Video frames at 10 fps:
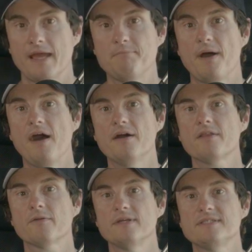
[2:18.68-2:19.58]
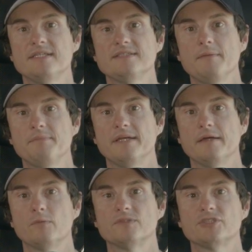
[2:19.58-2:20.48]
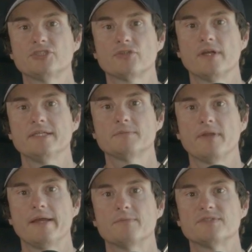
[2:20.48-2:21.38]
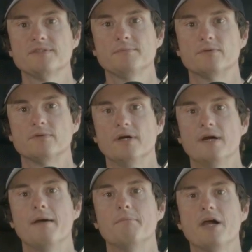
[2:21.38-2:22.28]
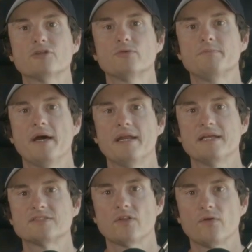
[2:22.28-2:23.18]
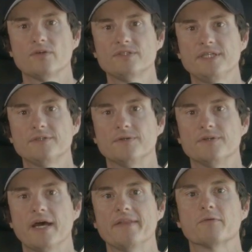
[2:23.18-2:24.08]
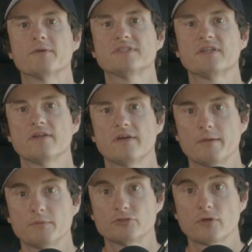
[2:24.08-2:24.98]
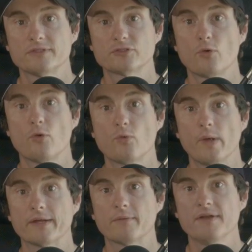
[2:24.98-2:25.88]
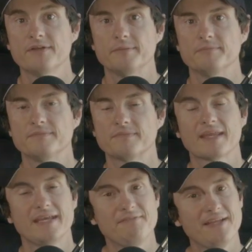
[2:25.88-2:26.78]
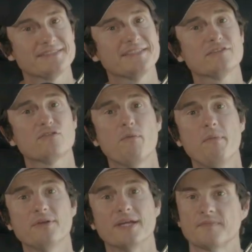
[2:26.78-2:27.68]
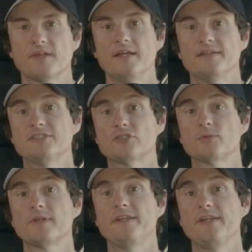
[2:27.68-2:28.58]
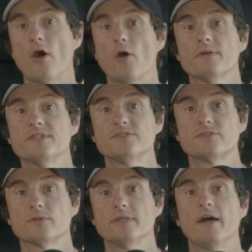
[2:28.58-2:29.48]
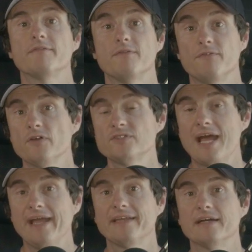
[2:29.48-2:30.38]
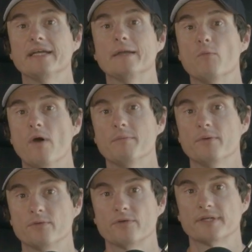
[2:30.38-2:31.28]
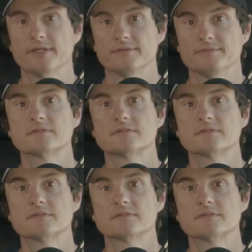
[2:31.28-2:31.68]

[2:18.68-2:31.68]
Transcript: And part of the reason he's up here was Australia's plan was simple. Marsh would bat as long as he could and the rest of the lineup would try and score quick around him. If that sounds familiar, this is really the origin story of the first anchor in white ball cricket.